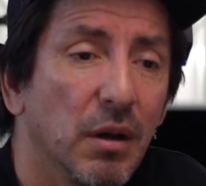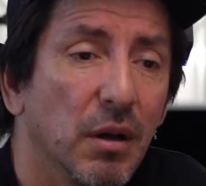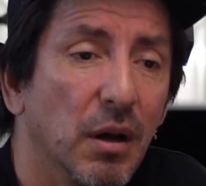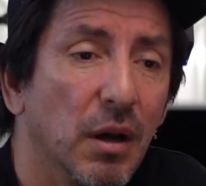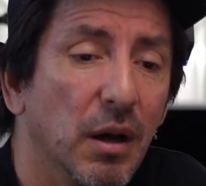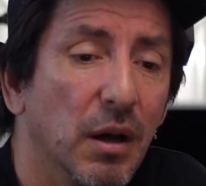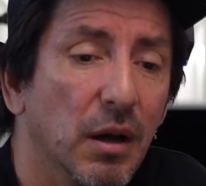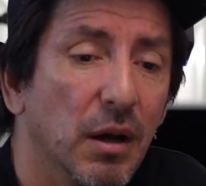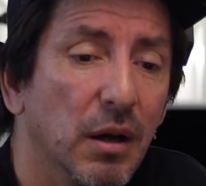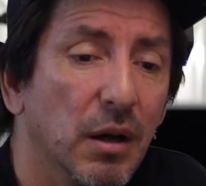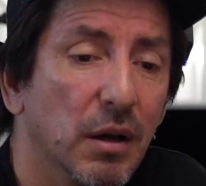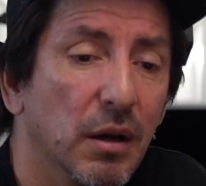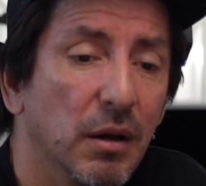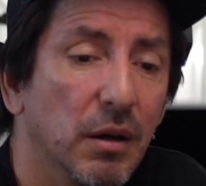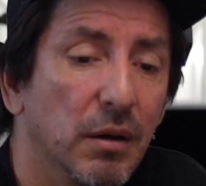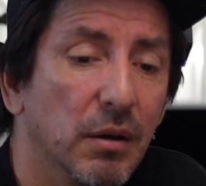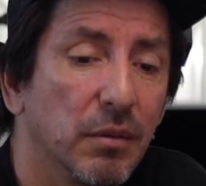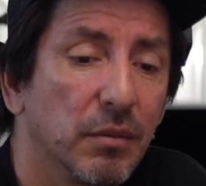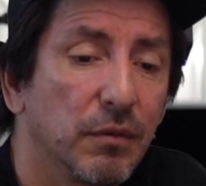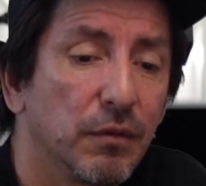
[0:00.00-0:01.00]

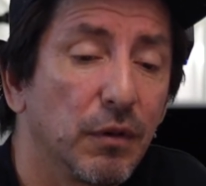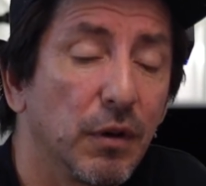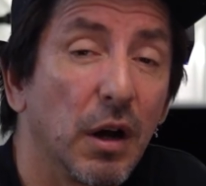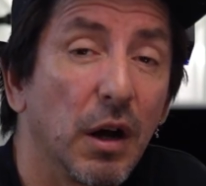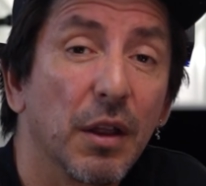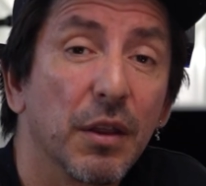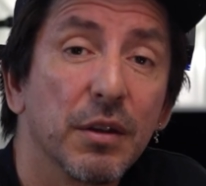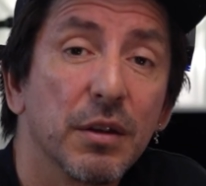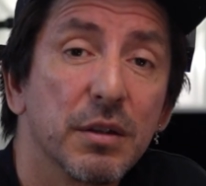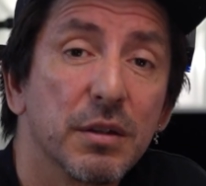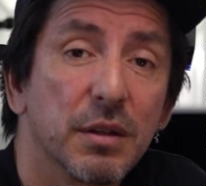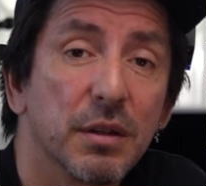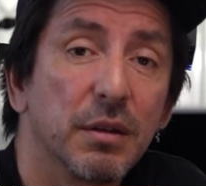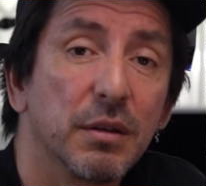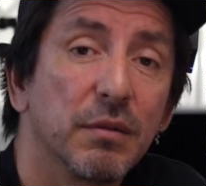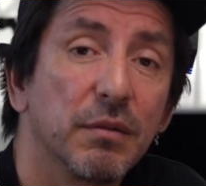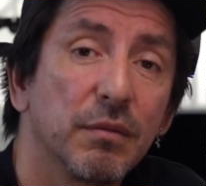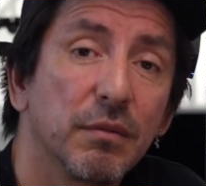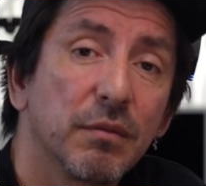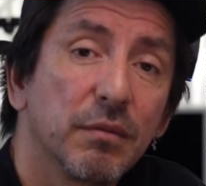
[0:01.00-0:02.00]
for others
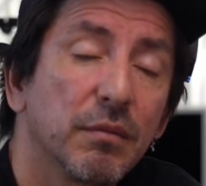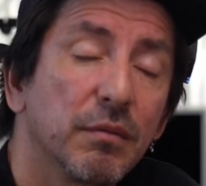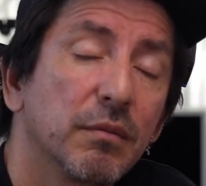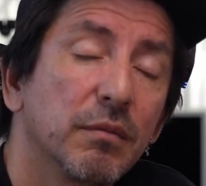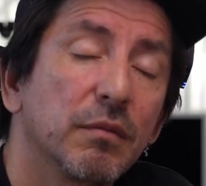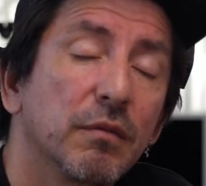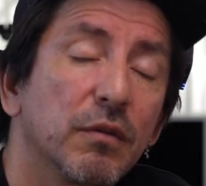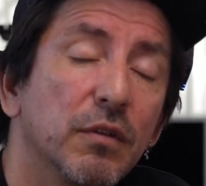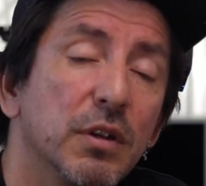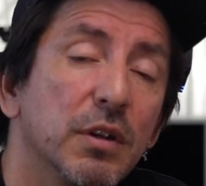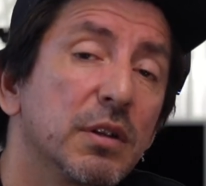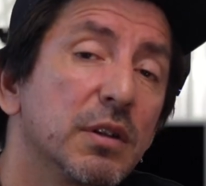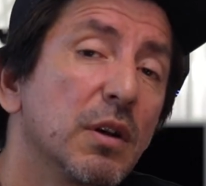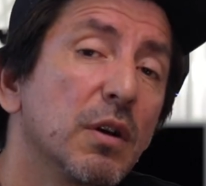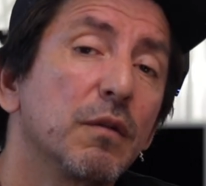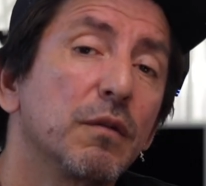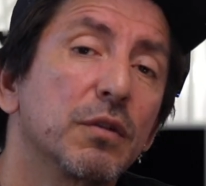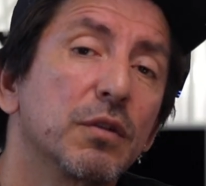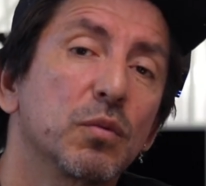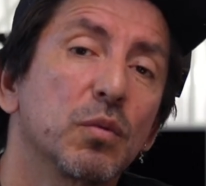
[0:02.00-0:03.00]
and for
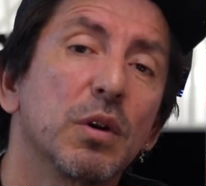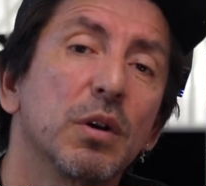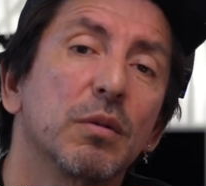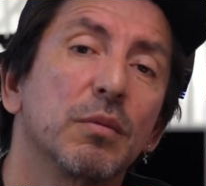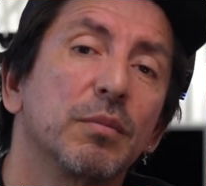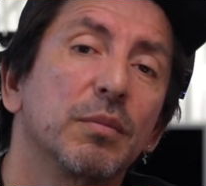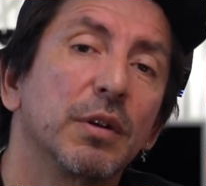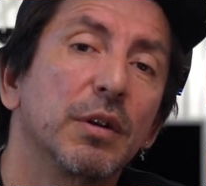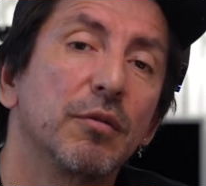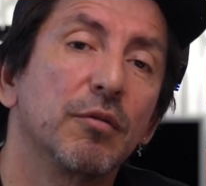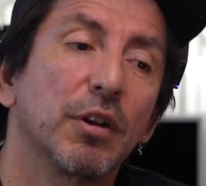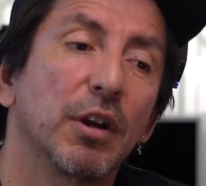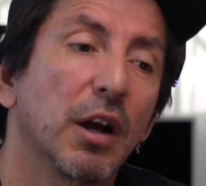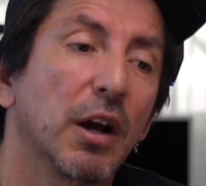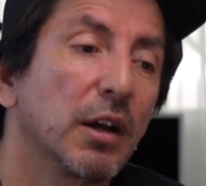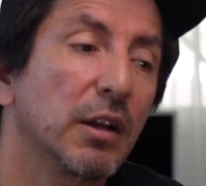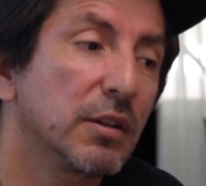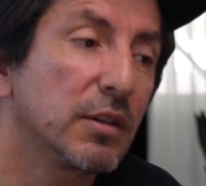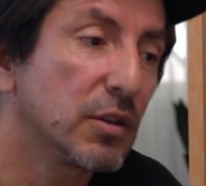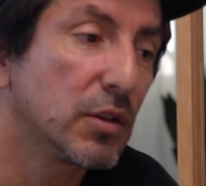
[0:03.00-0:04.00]
yourself as well, in
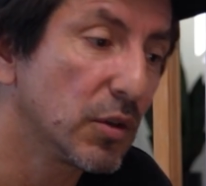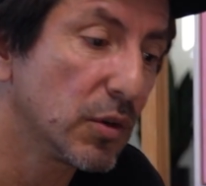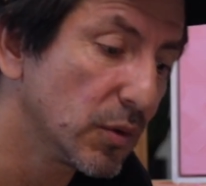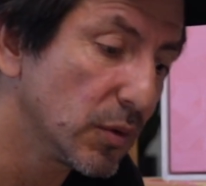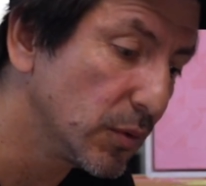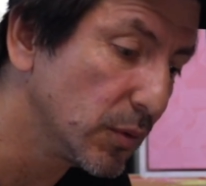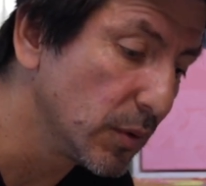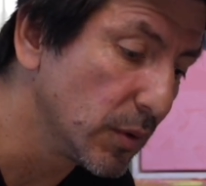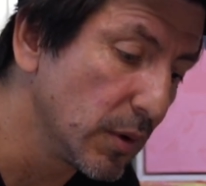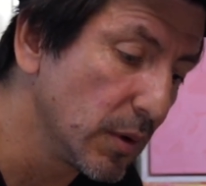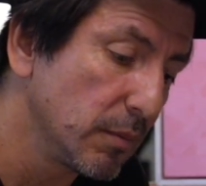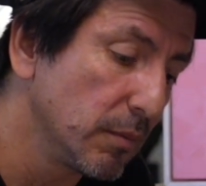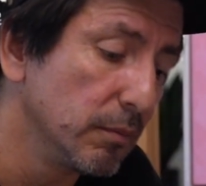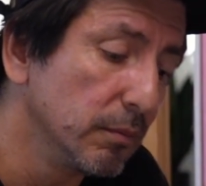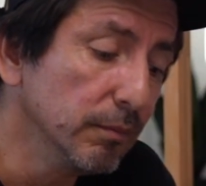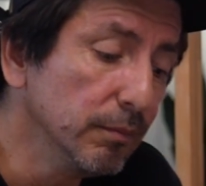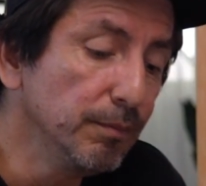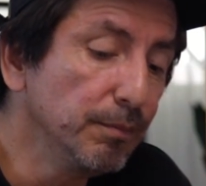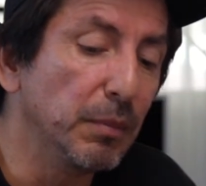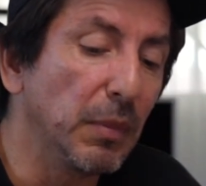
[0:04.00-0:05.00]
regards to
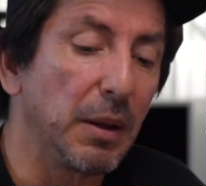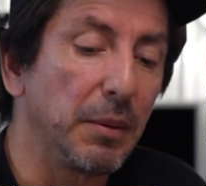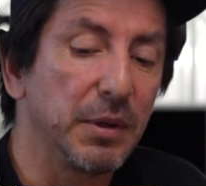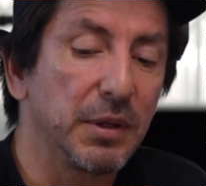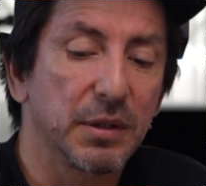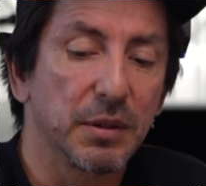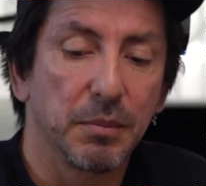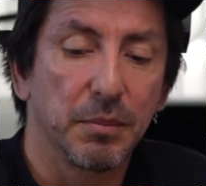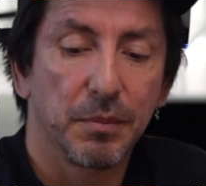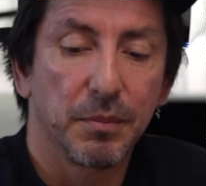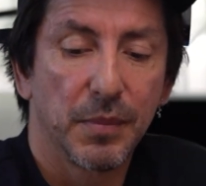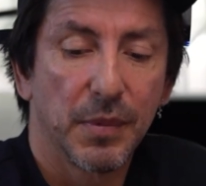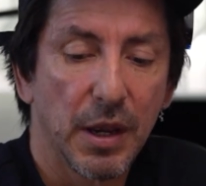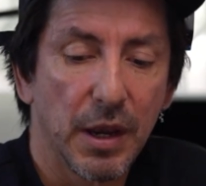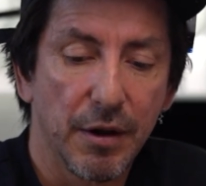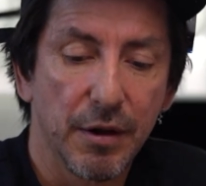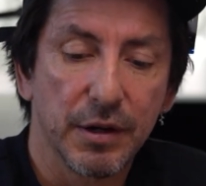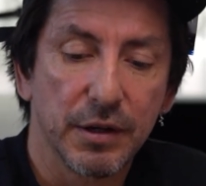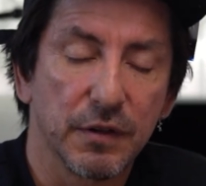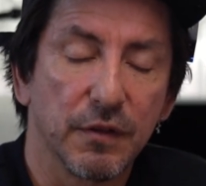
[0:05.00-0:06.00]
maybe some
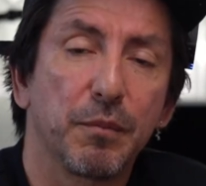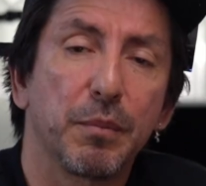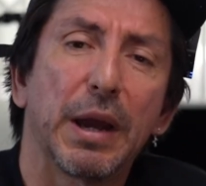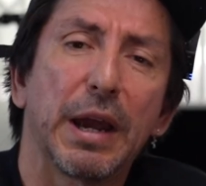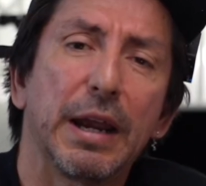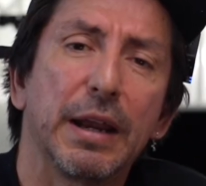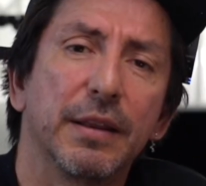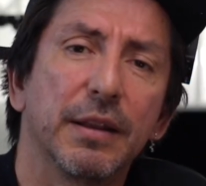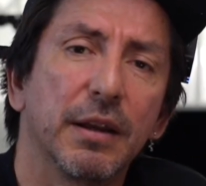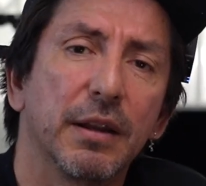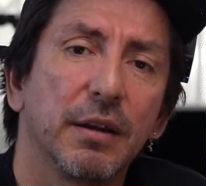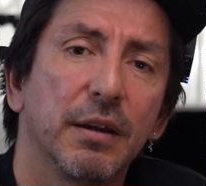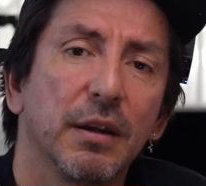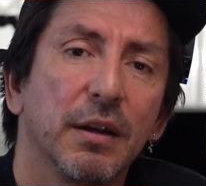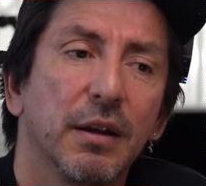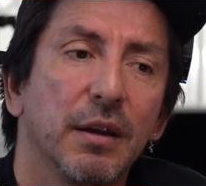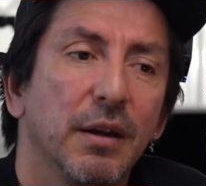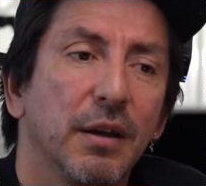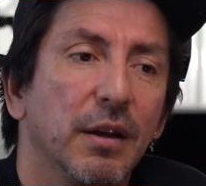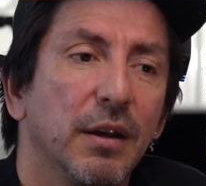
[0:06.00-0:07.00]
areas of pain that
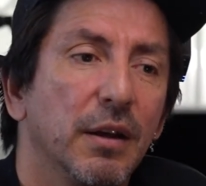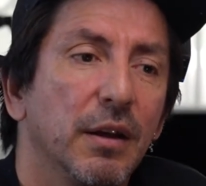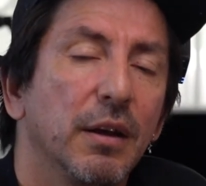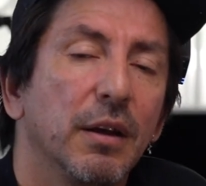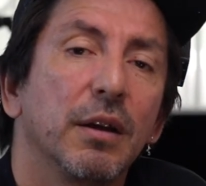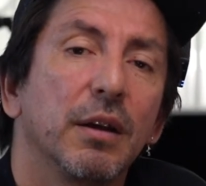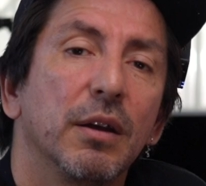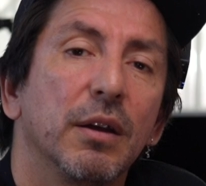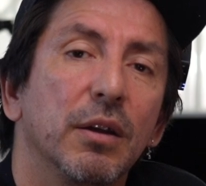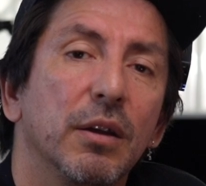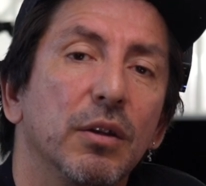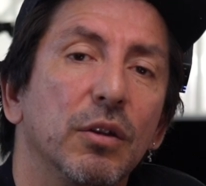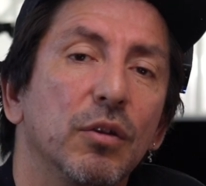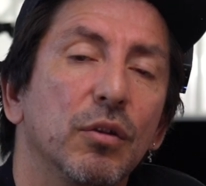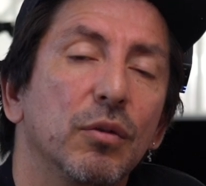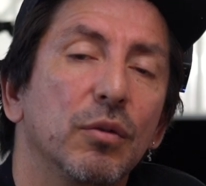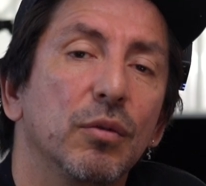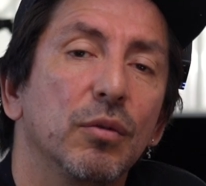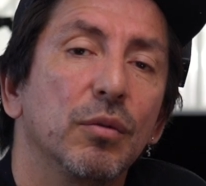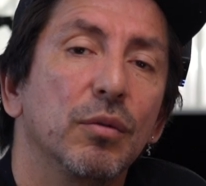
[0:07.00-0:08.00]

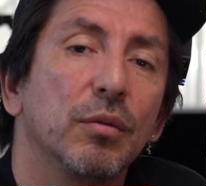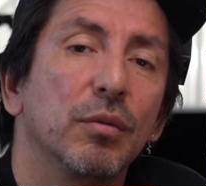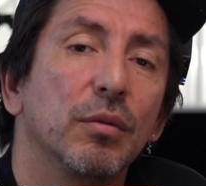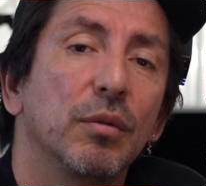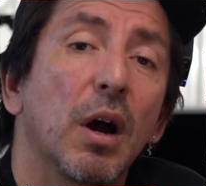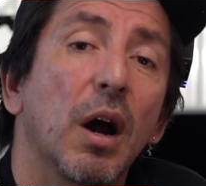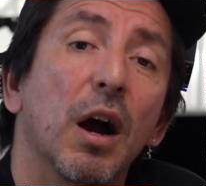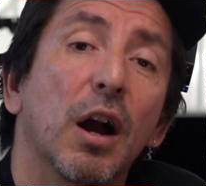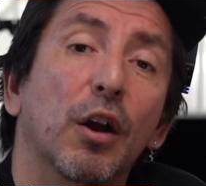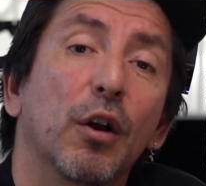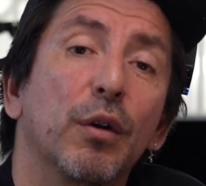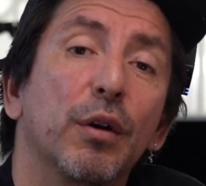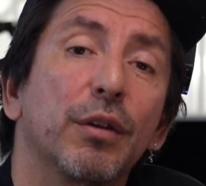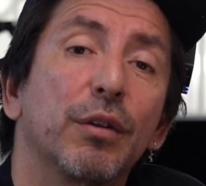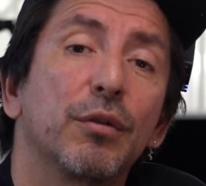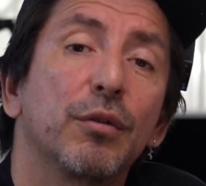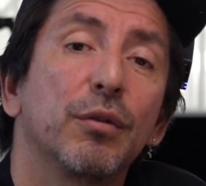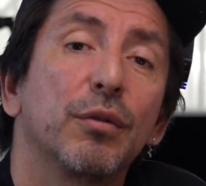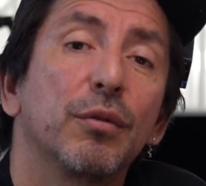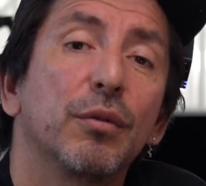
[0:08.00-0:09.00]
you are going
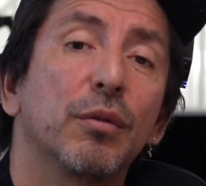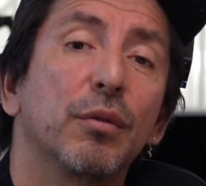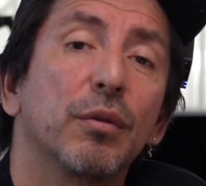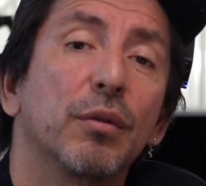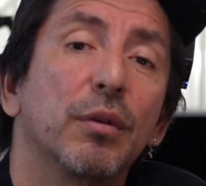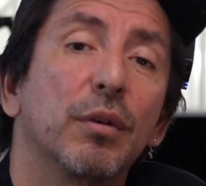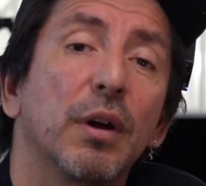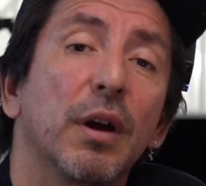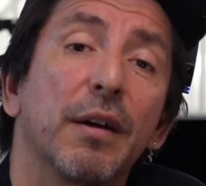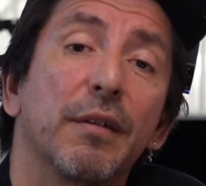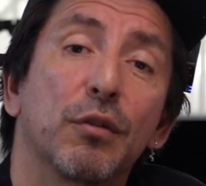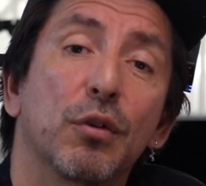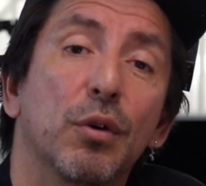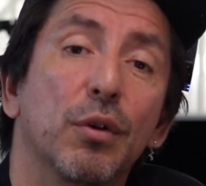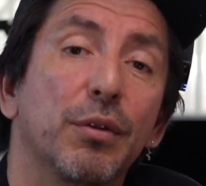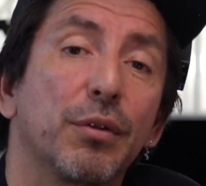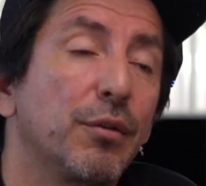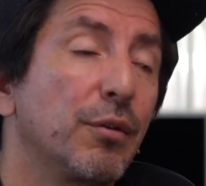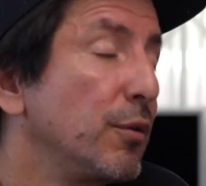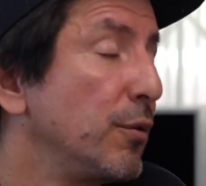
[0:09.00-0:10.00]
through or have
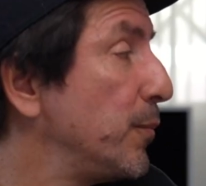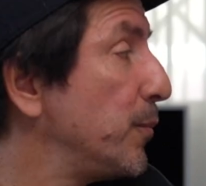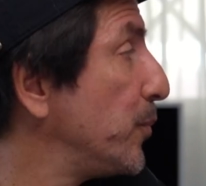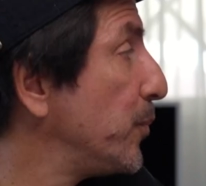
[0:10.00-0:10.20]
gone through.